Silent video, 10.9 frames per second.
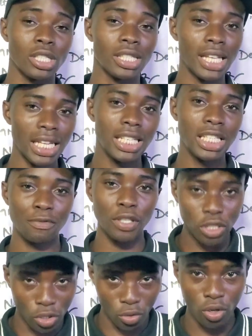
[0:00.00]
Send this
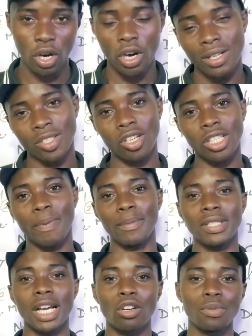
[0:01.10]
video to your
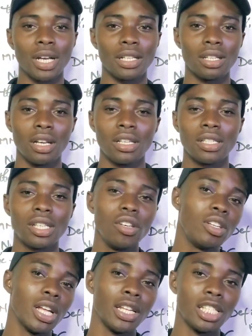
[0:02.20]
departmental group chat. See
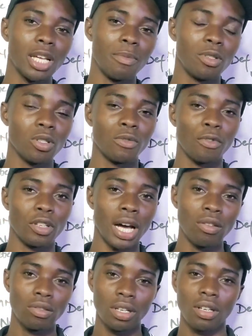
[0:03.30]
you in the next episode. For
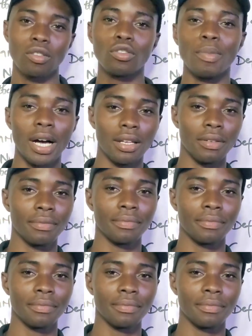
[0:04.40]
now, goodbye.